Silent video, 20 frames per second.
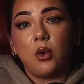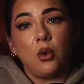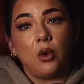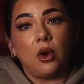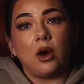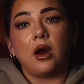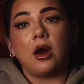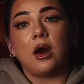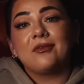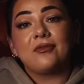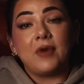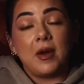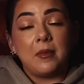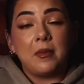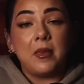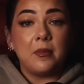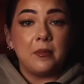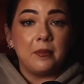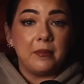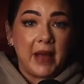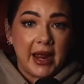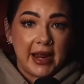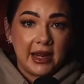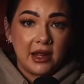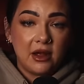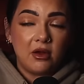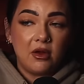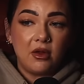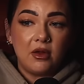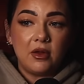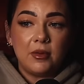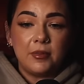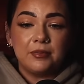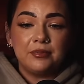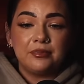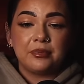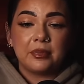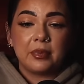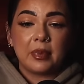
or from Michael.